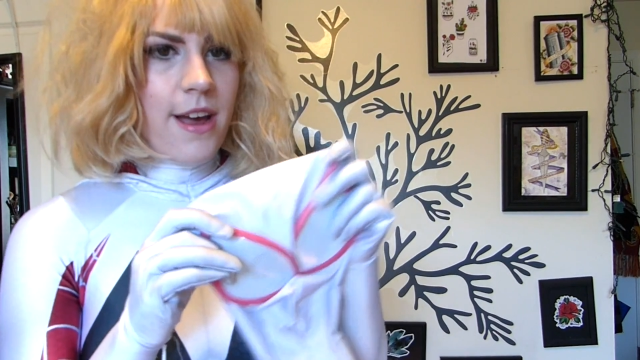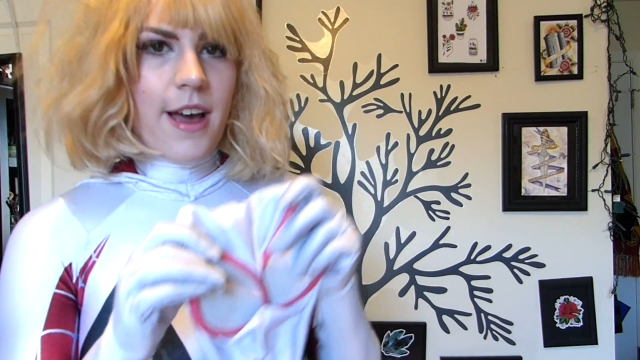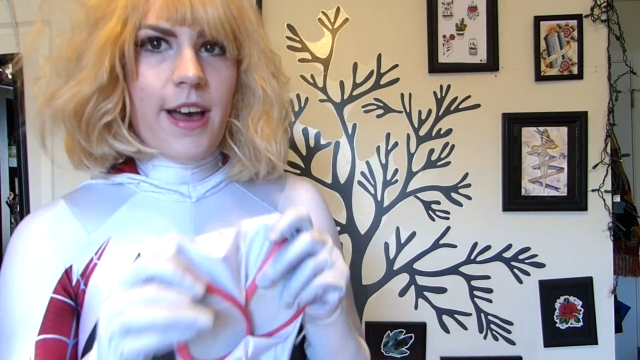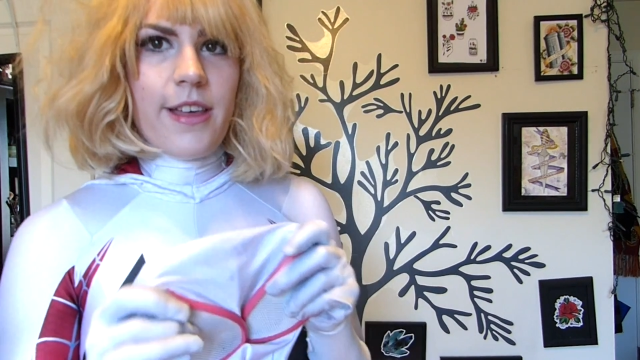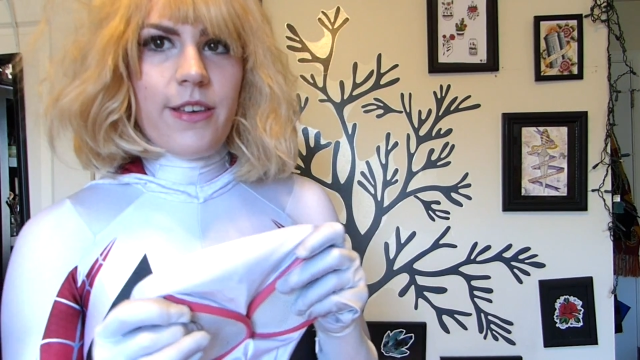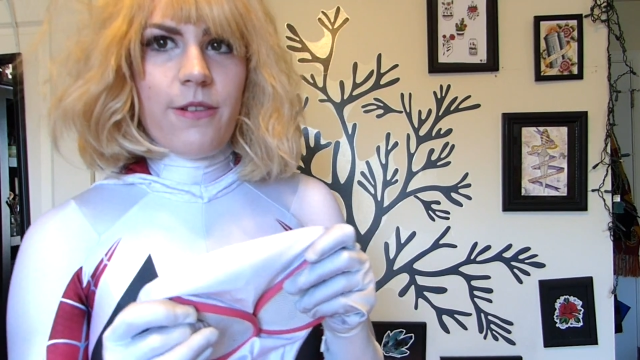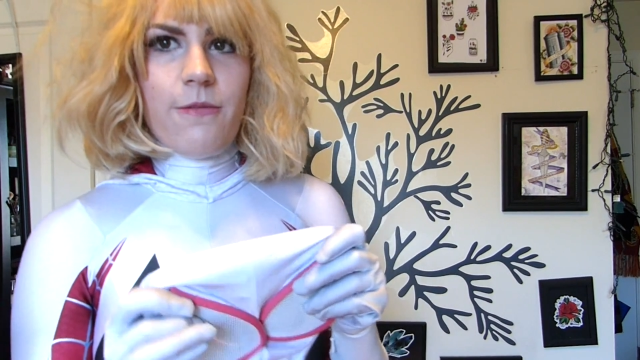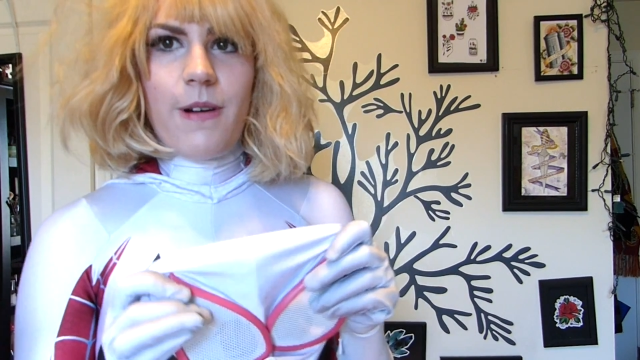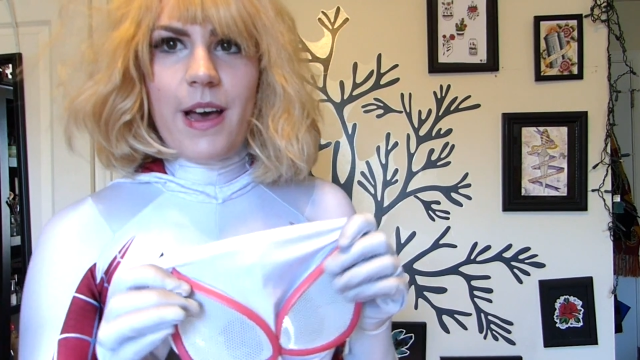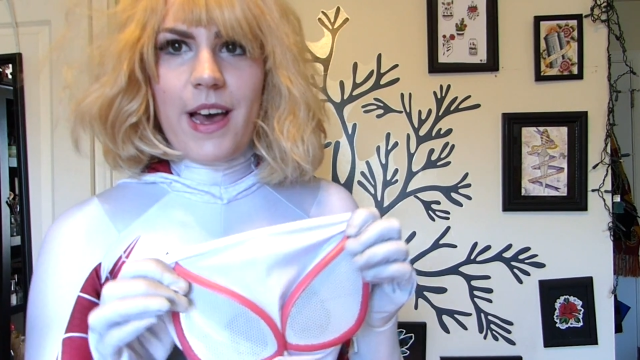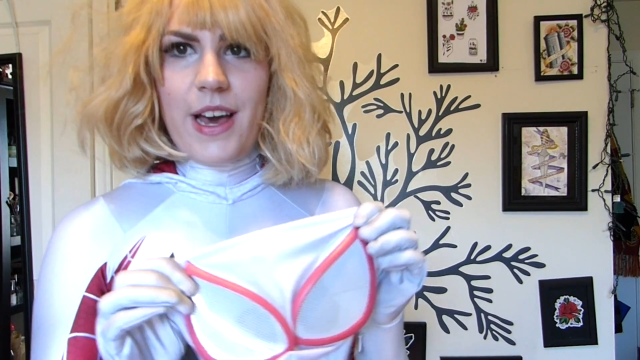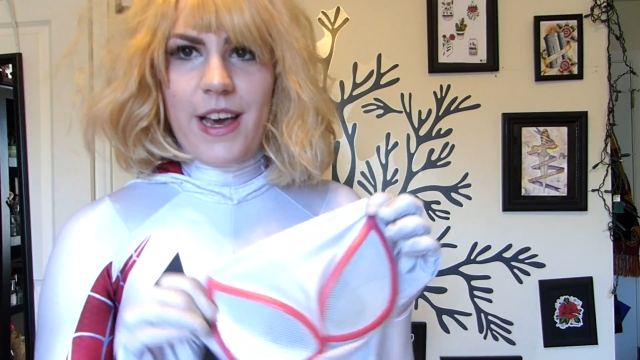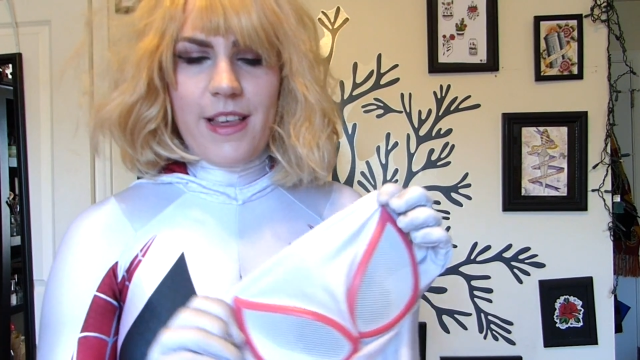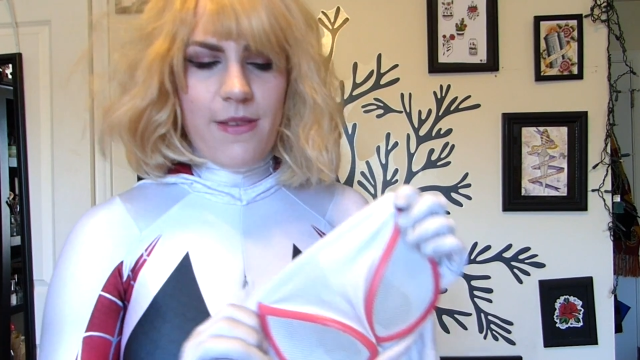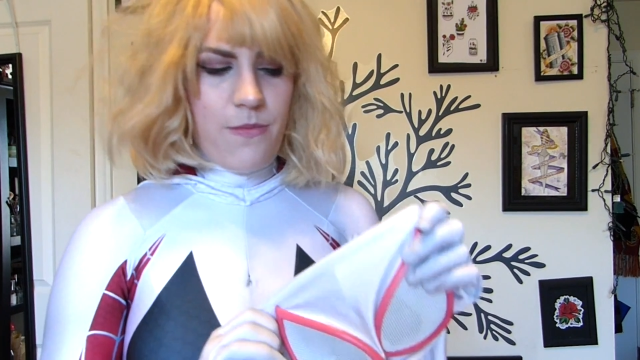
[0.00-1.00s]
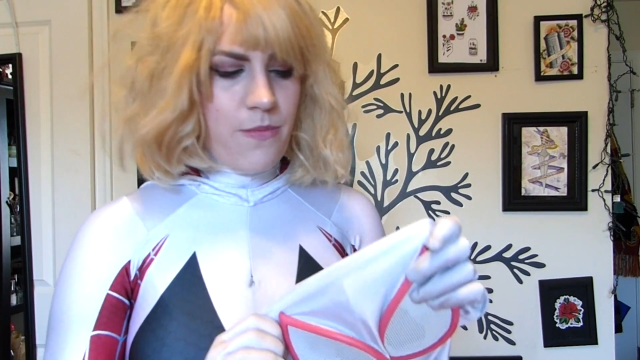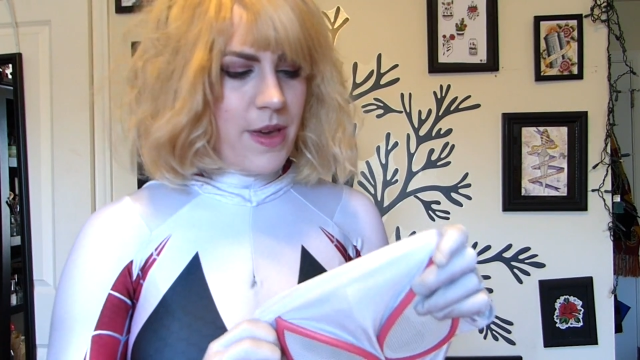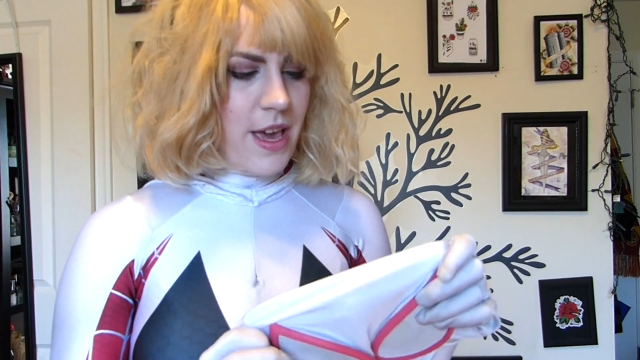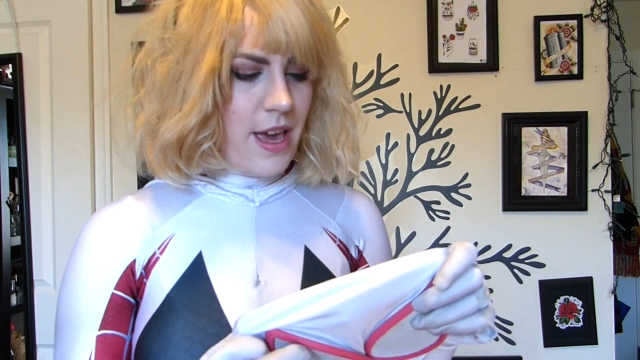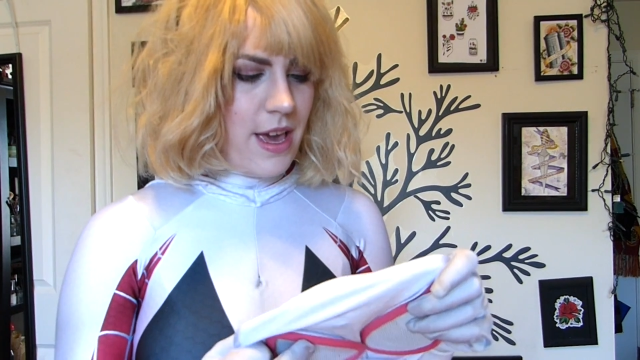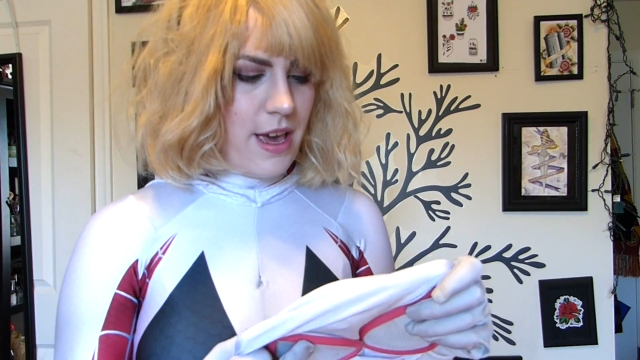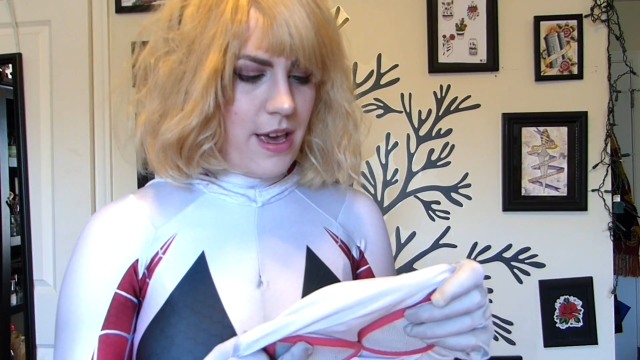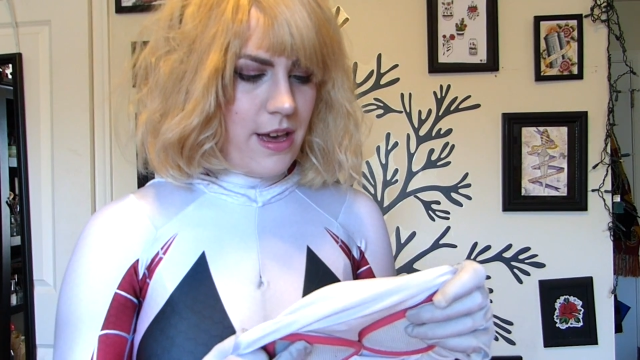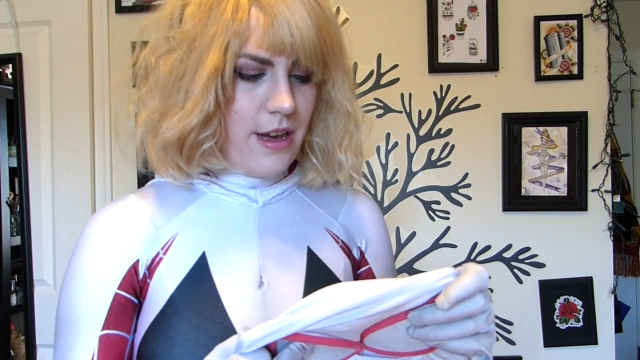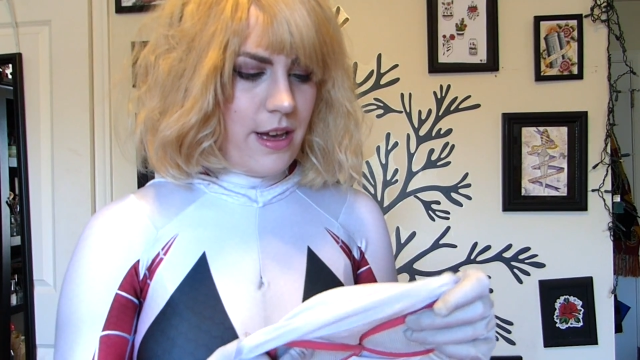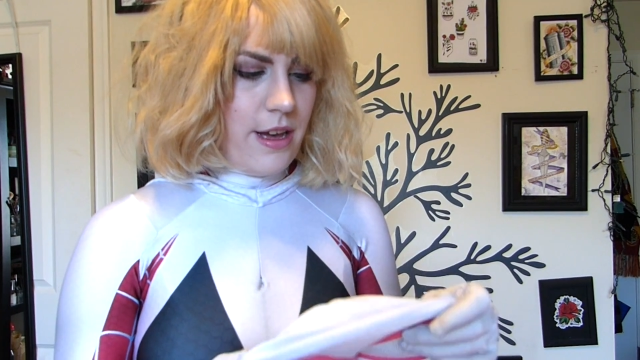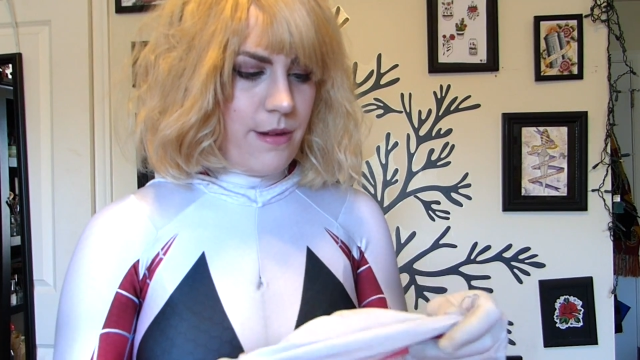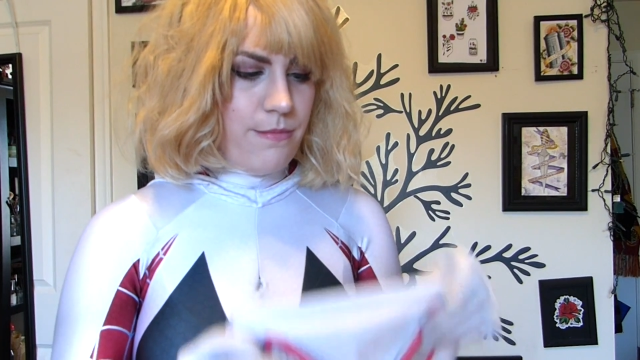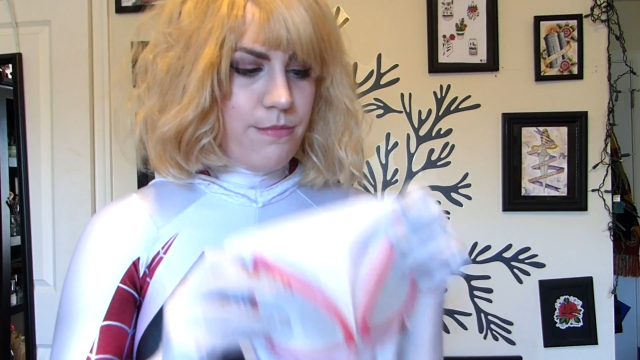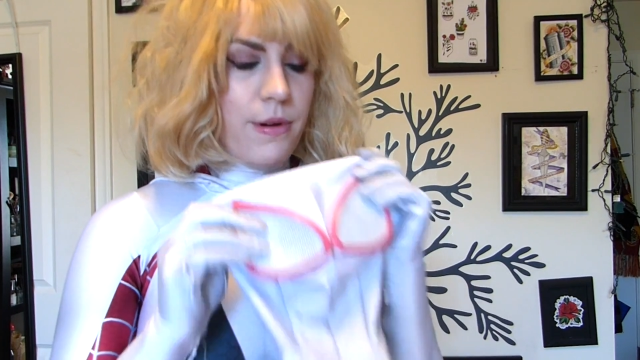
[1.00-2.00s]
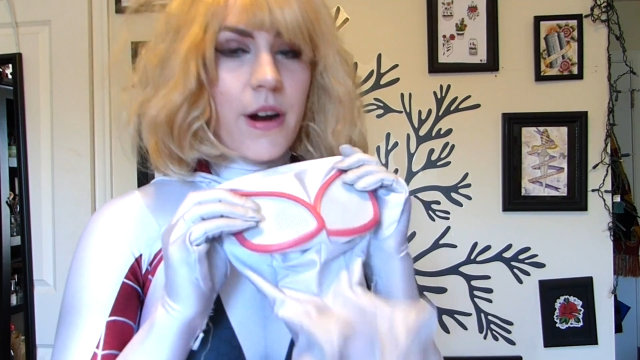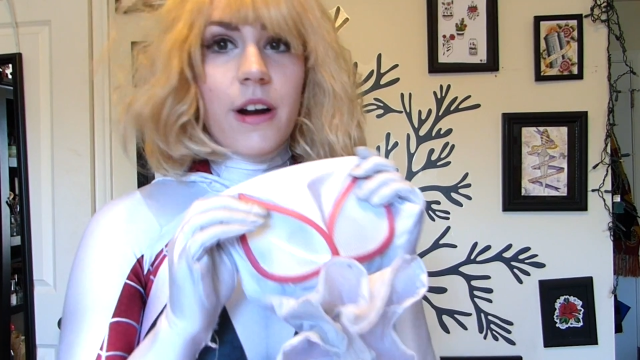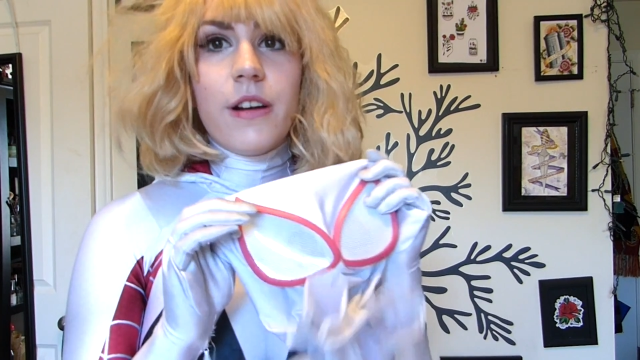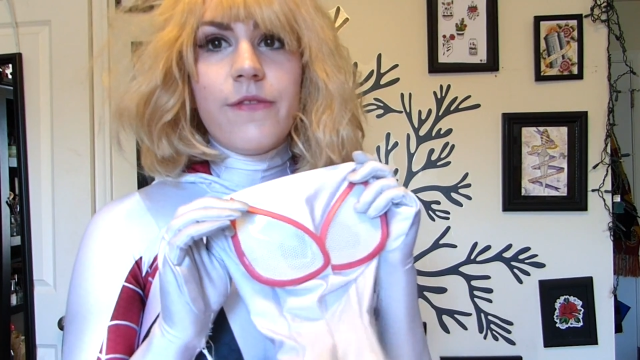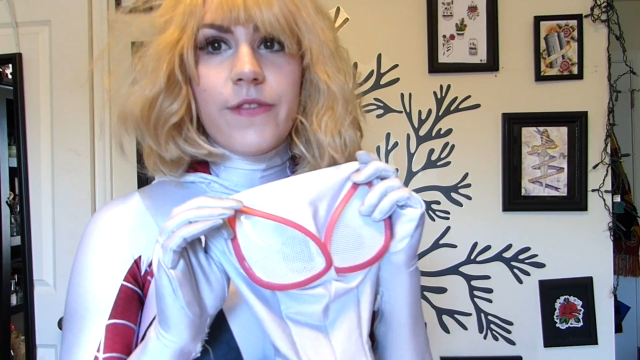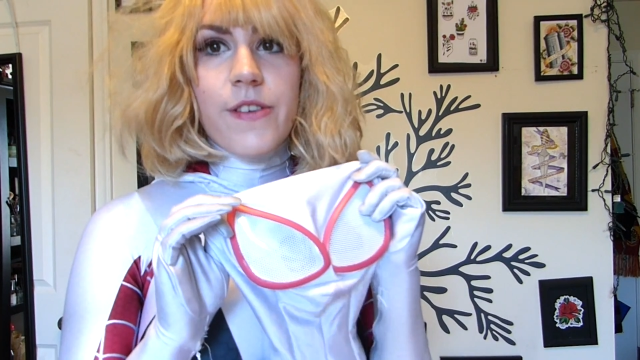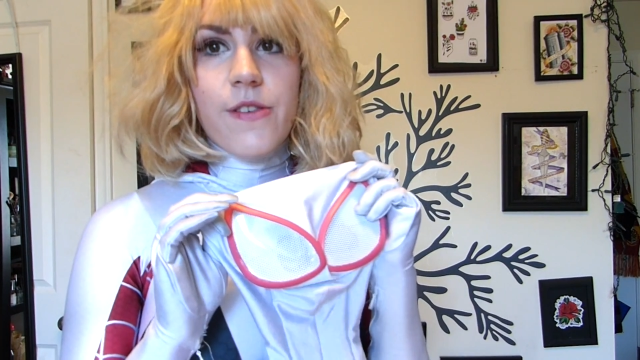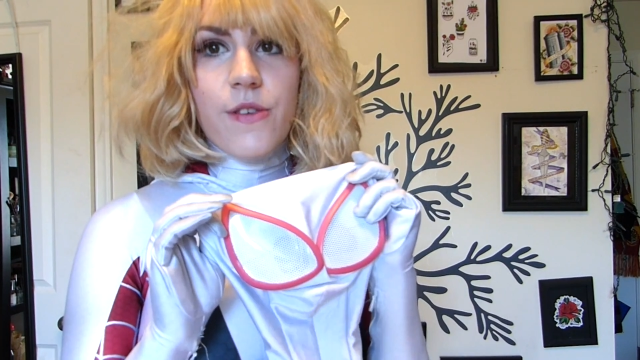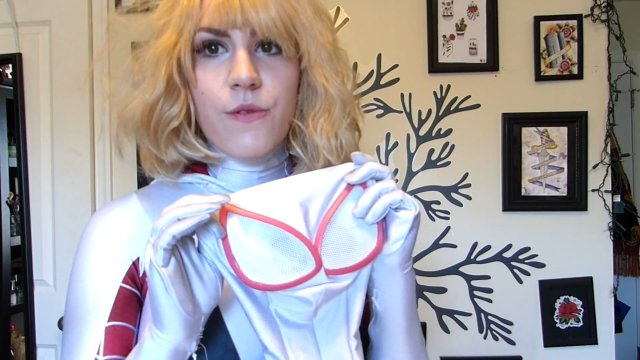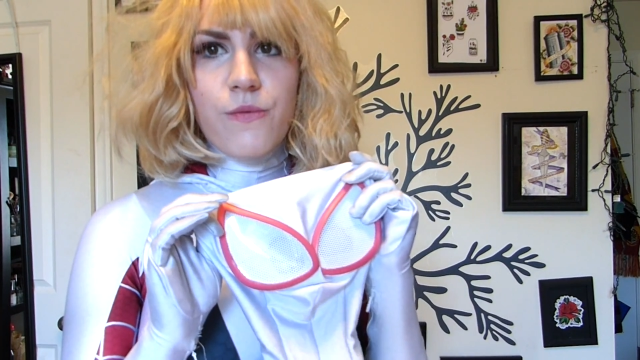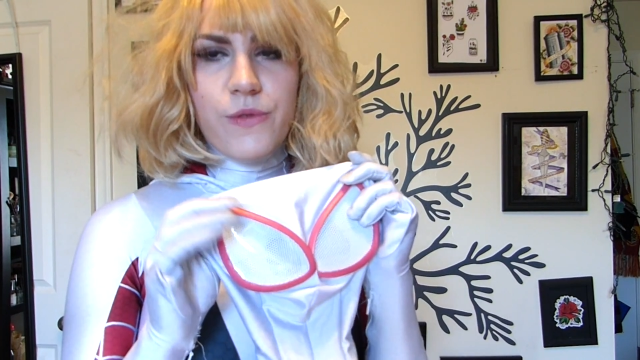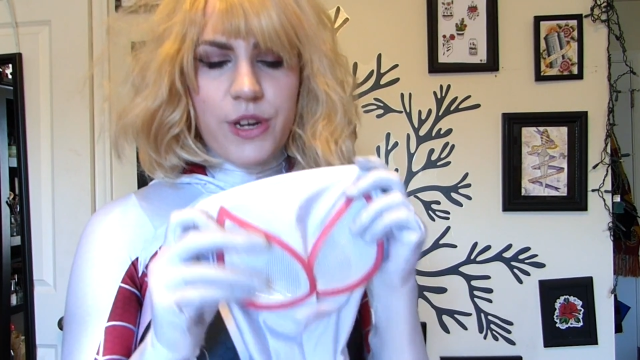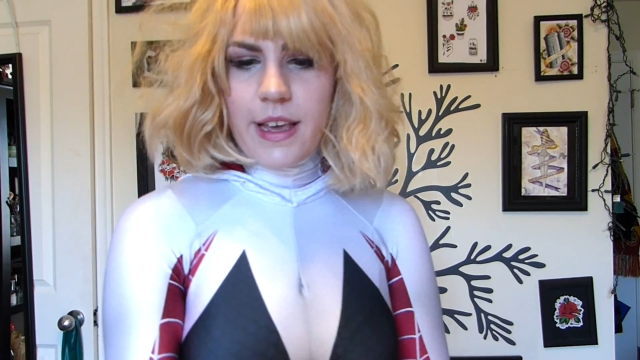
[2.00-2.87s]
otherwise be part of the suit.